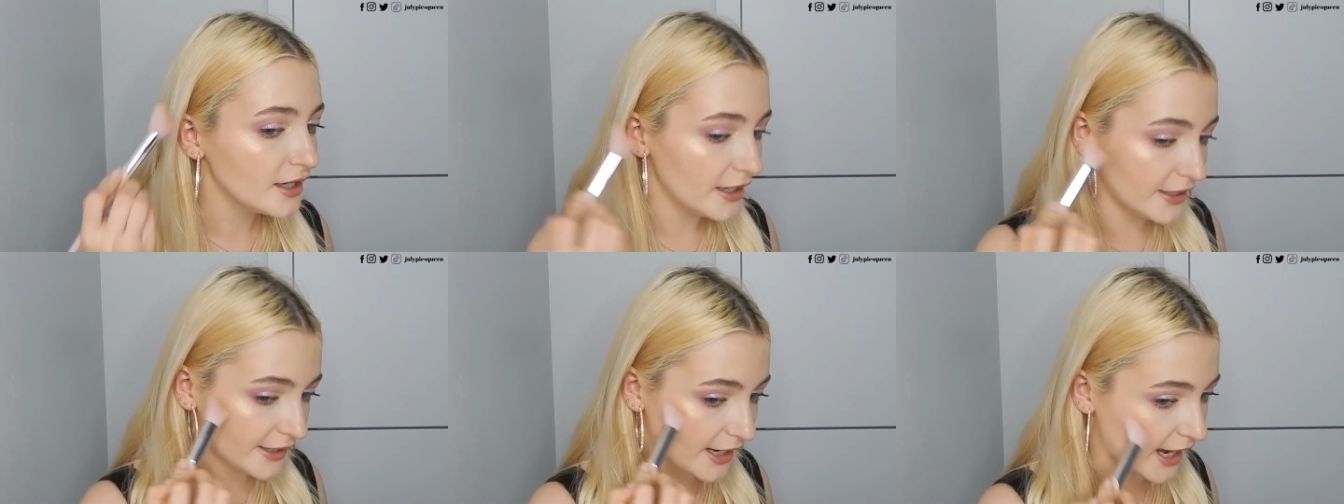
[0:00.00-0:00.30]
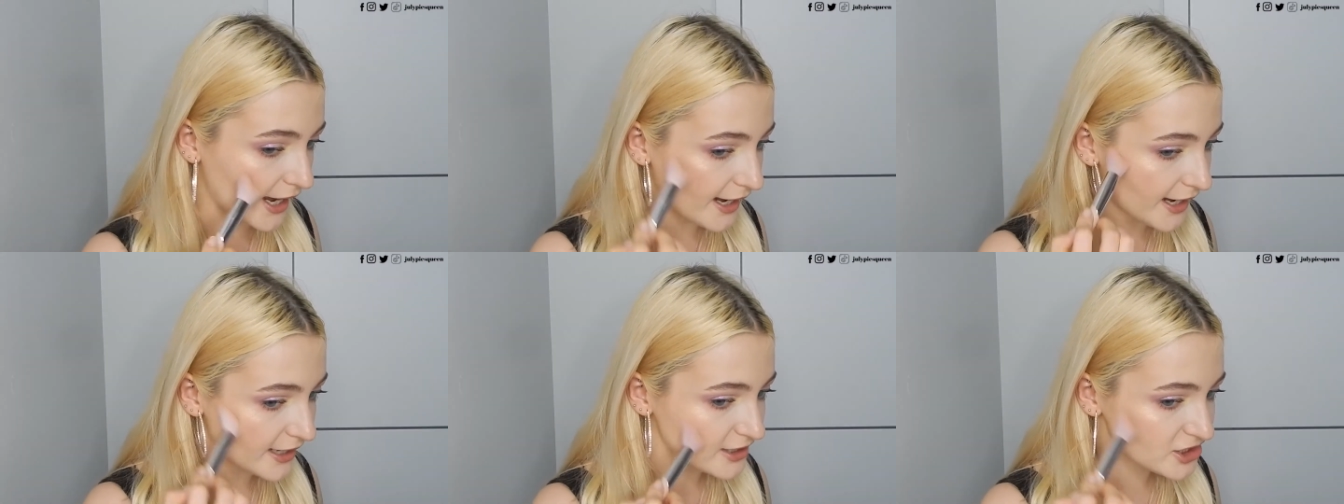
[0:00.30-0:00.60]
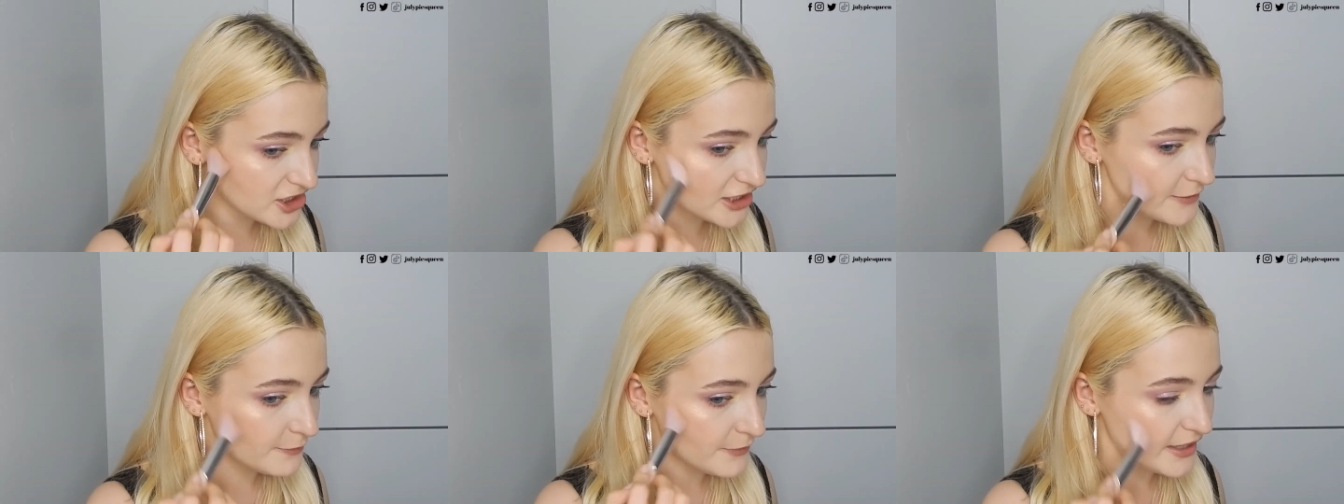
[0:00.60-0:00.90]
and I
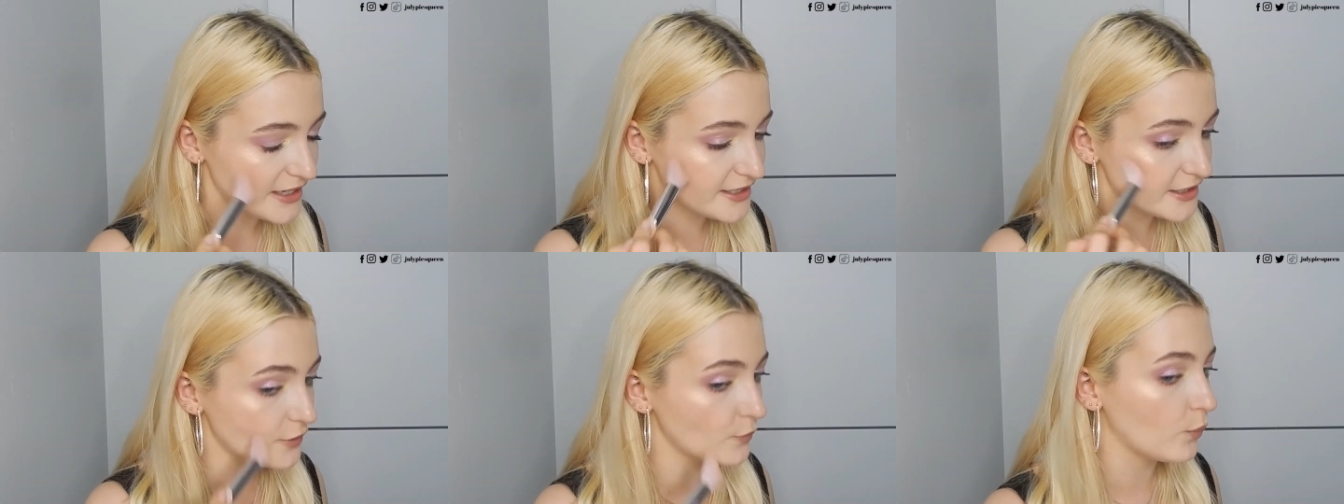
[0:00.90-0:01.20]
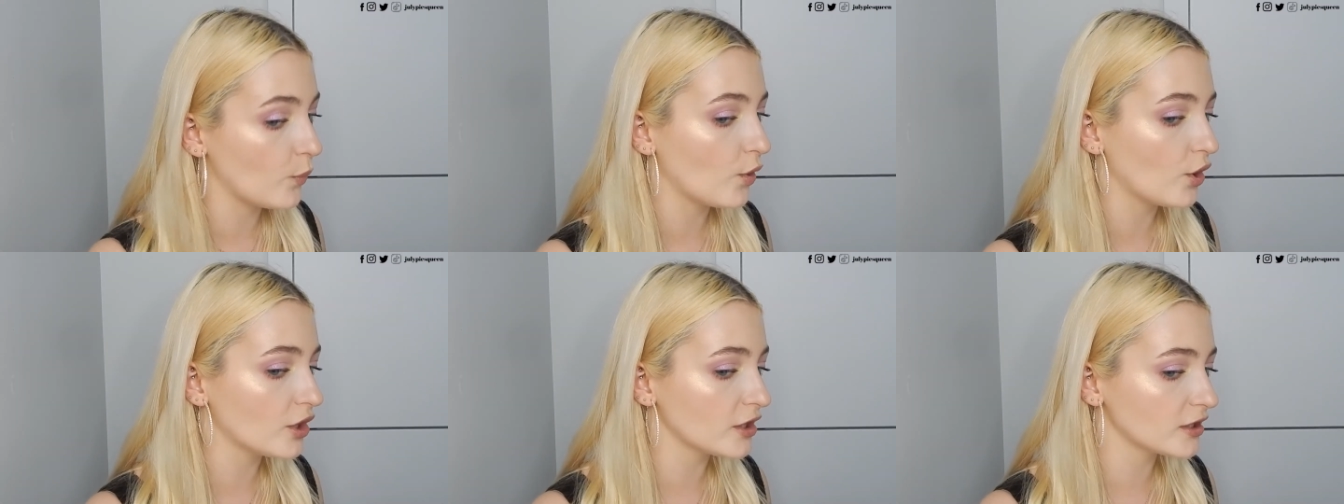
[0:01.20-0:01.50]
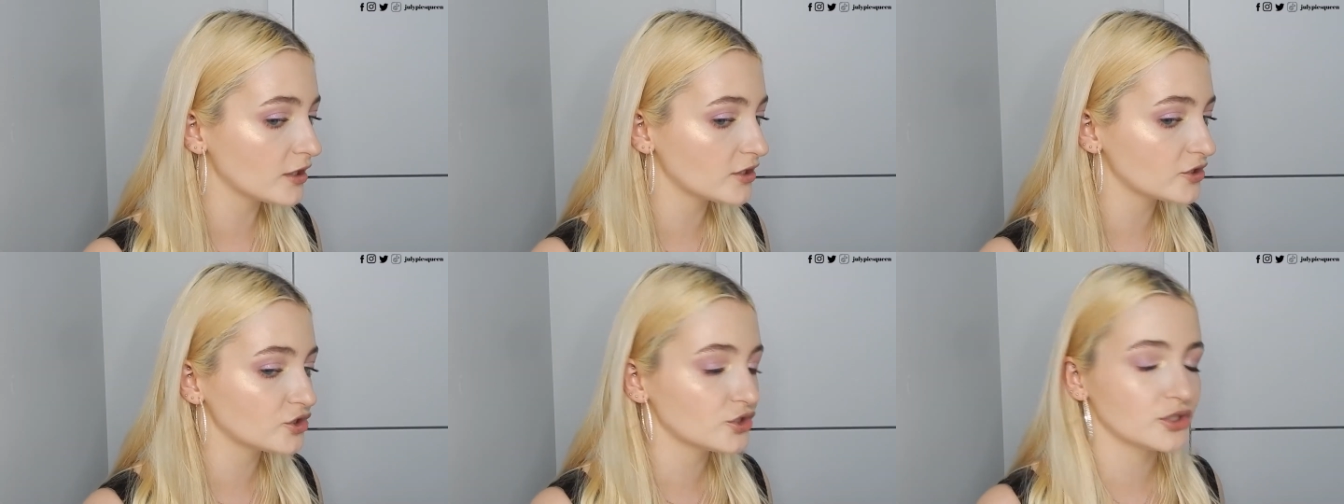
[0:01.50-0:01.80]
actually made it
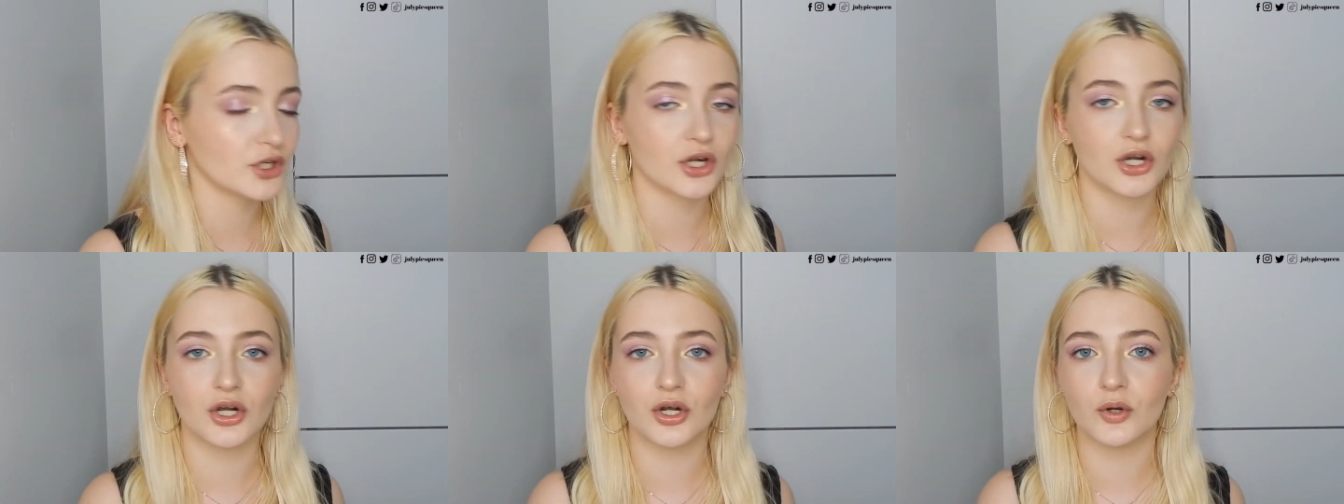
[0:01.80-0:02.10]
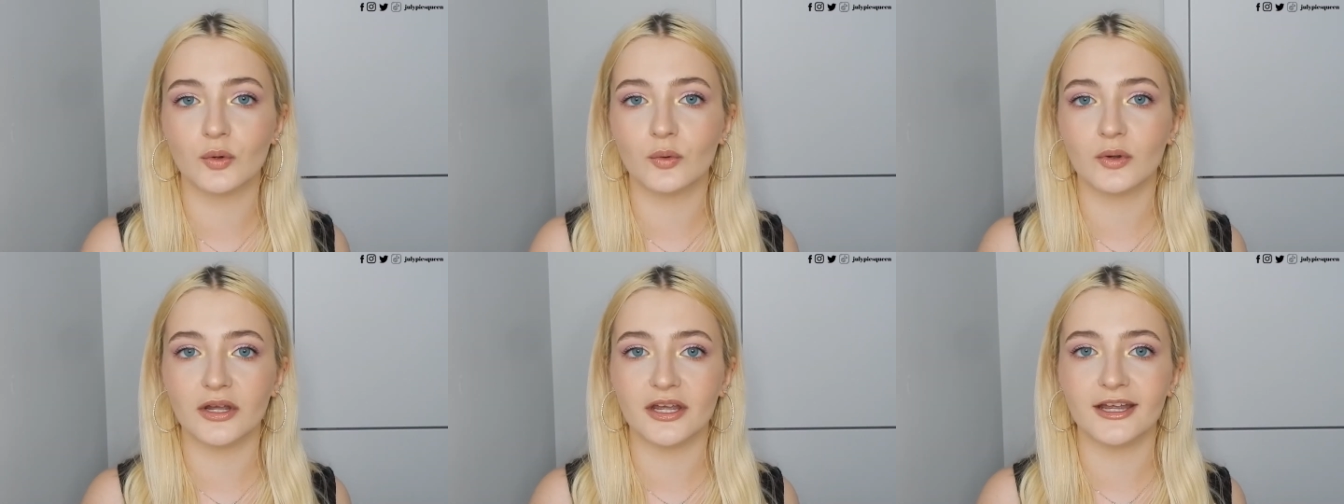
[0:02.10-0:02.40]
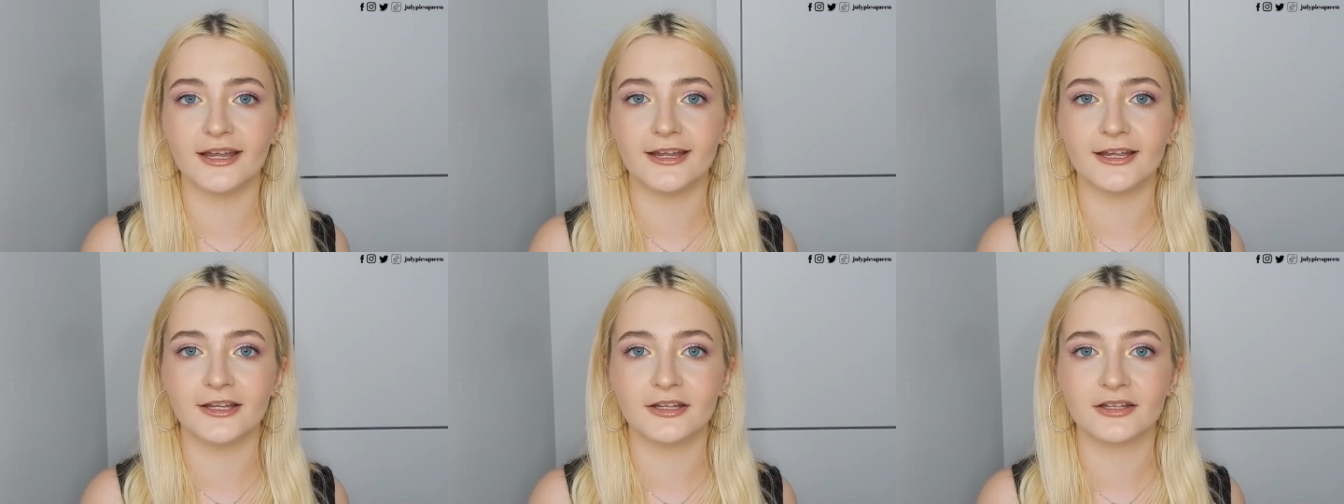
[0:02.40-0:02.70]
work so
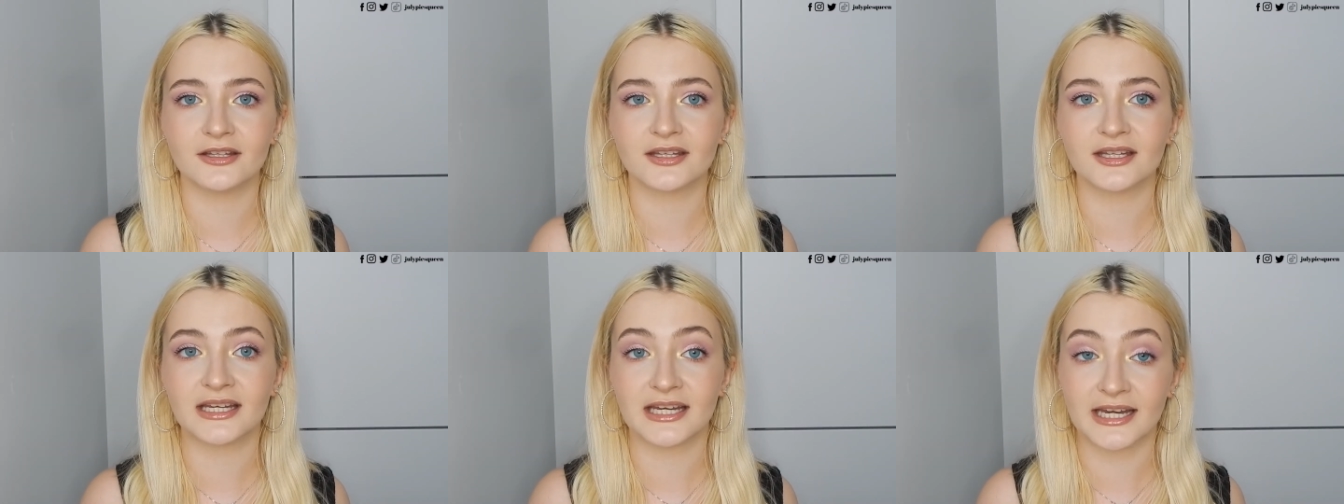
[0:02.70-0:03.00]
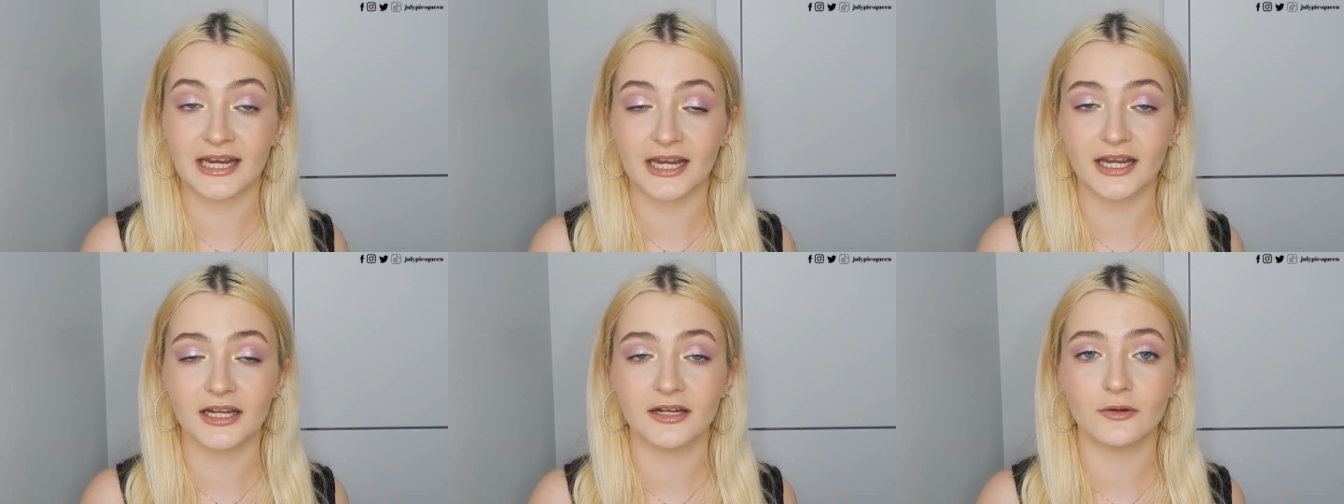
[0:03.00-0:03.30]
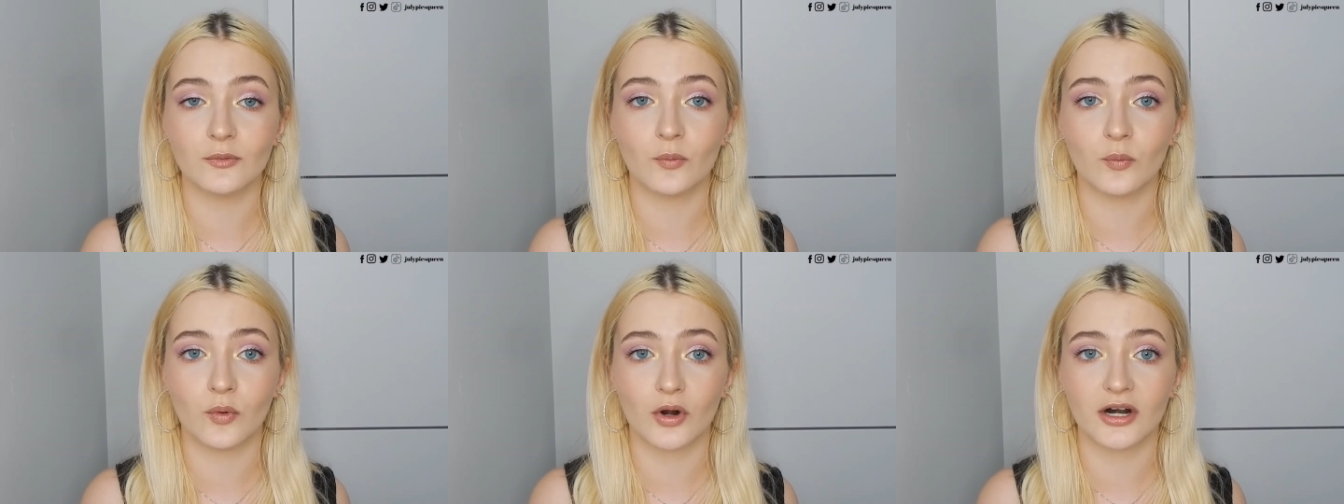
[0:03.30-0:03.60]
it
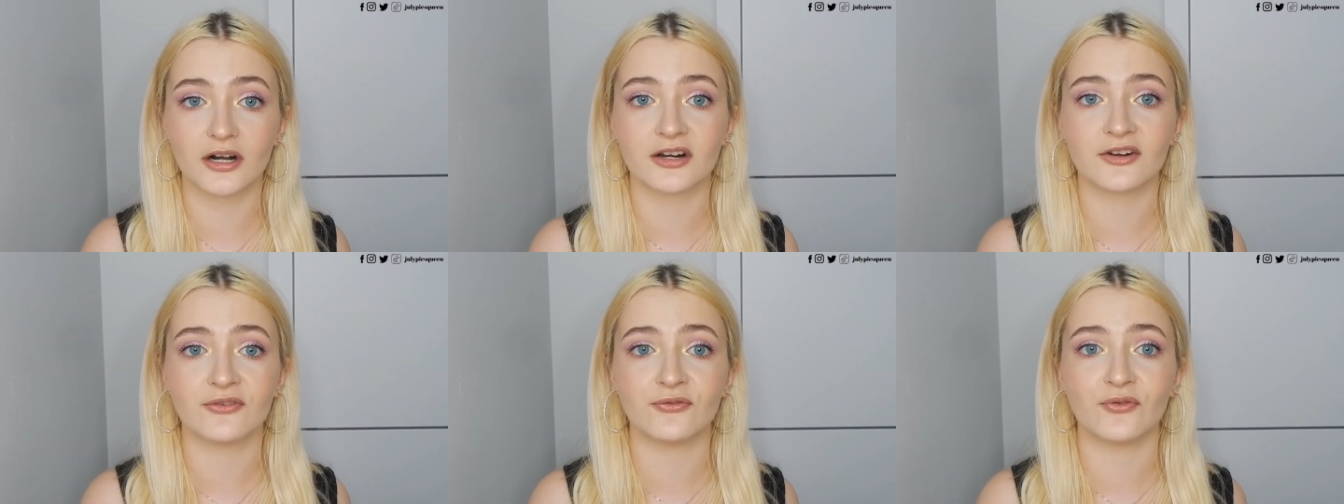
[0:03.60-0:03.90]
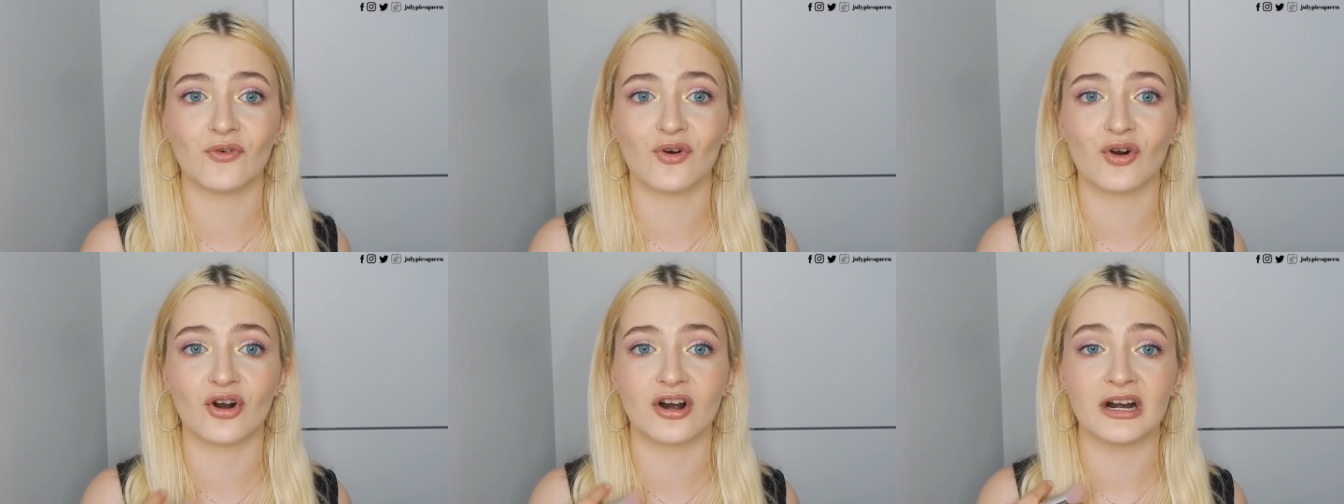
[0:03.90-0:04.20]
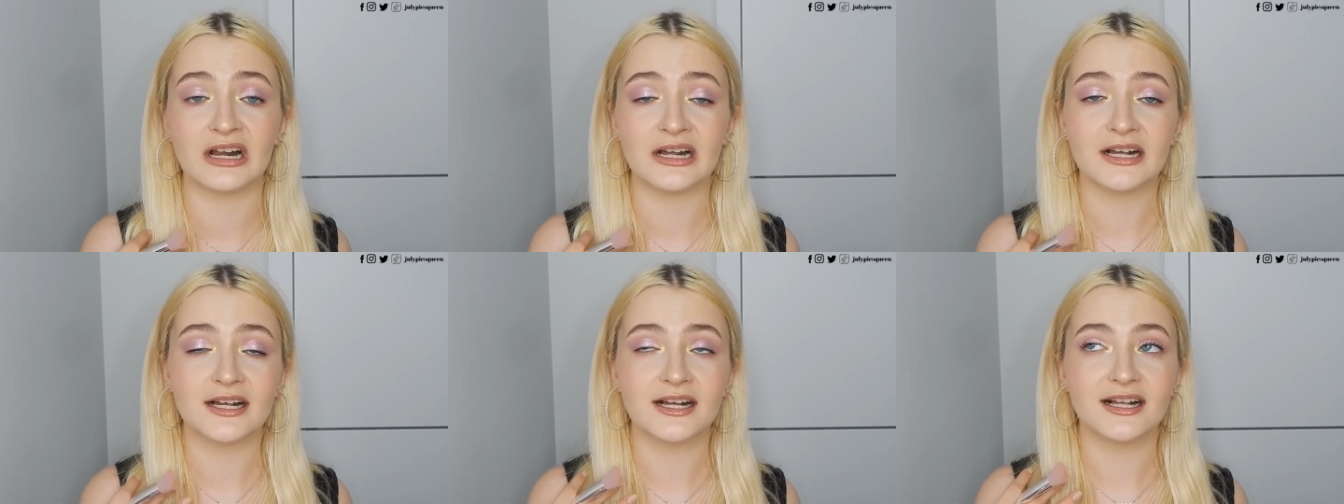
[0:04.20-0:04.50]
can work
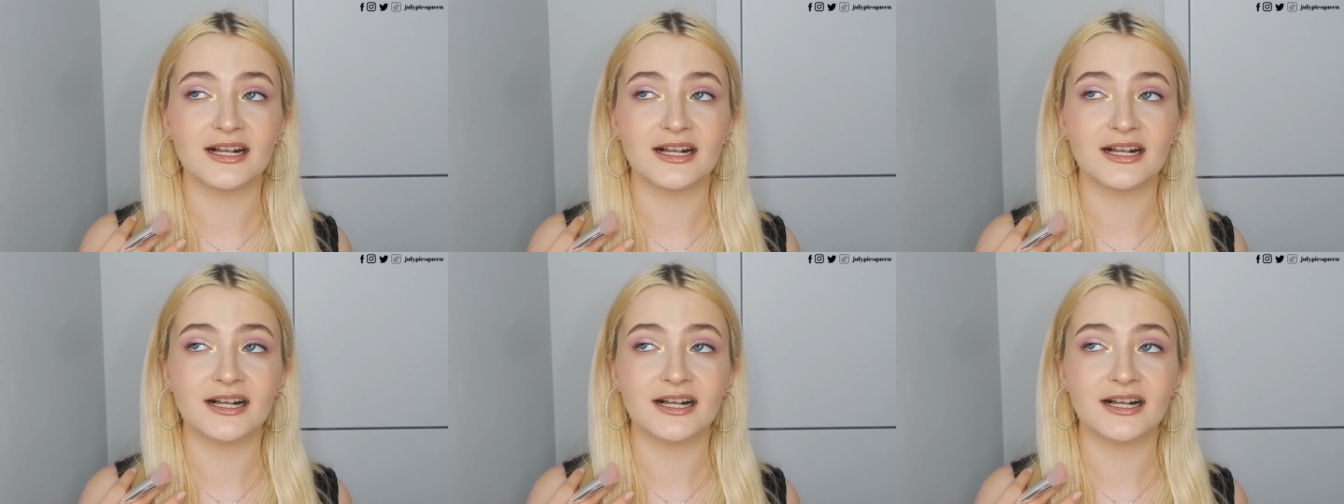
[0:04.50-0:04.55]
for